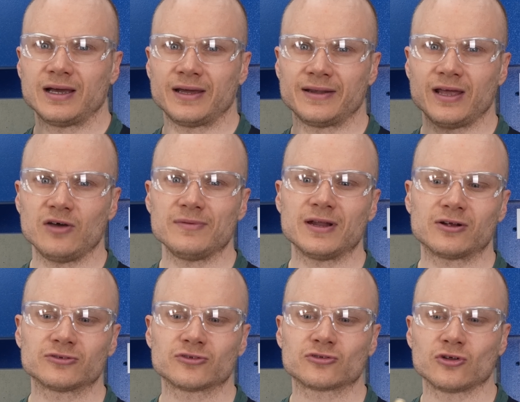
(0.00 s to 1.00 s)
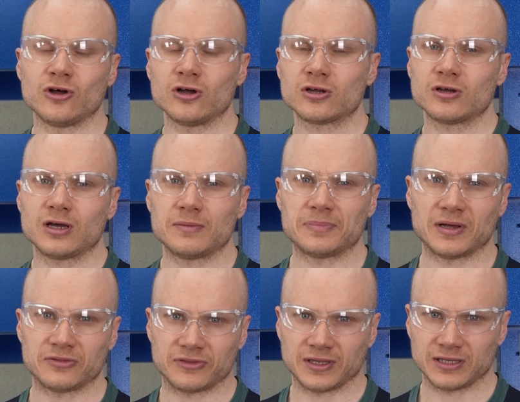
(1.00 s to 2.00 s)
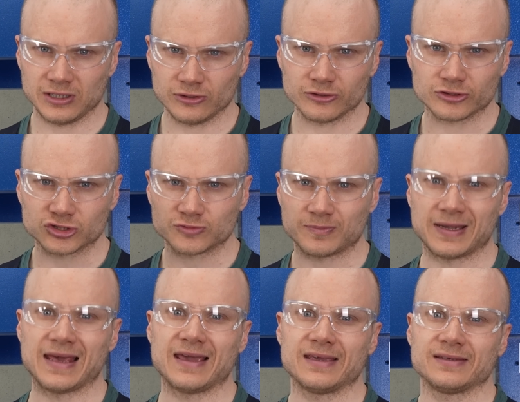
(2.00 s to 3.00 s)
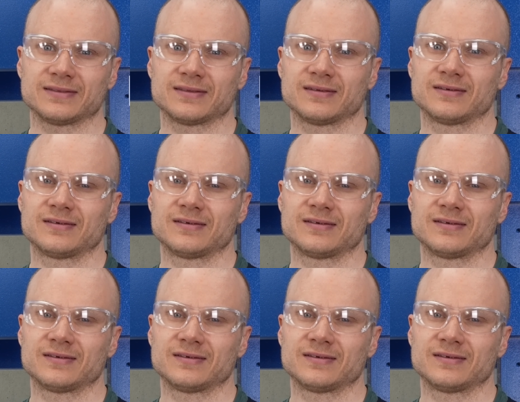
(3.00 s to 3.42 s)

And now we are going to talk about the huge plate